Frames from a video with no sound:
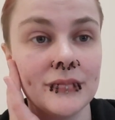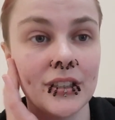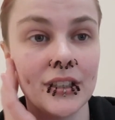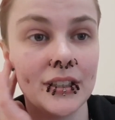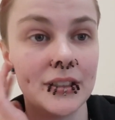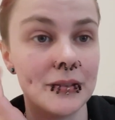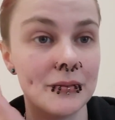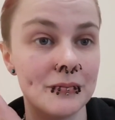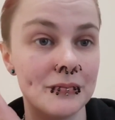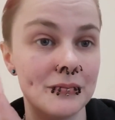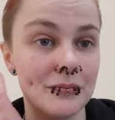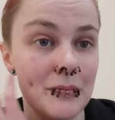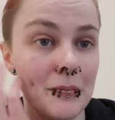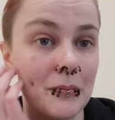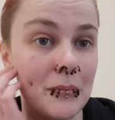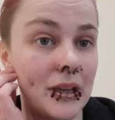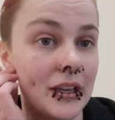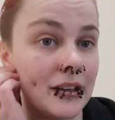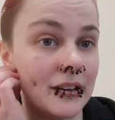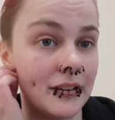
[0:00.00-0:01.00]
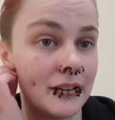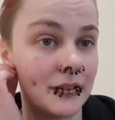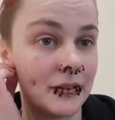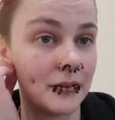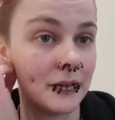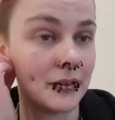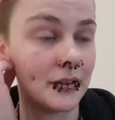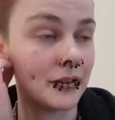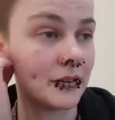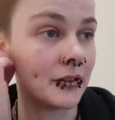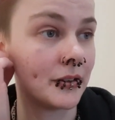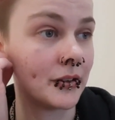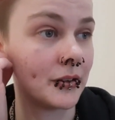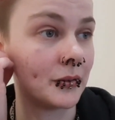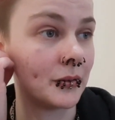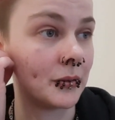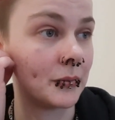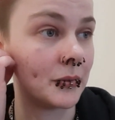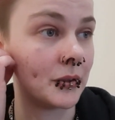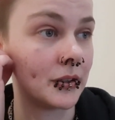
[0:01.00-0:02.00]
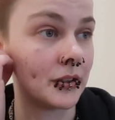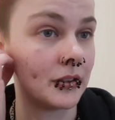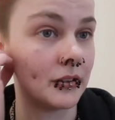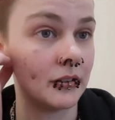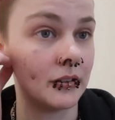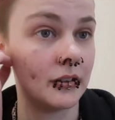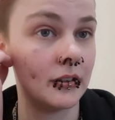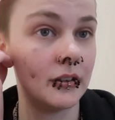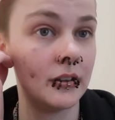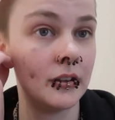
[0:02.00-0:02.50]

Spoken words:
I made it, so I'm gonna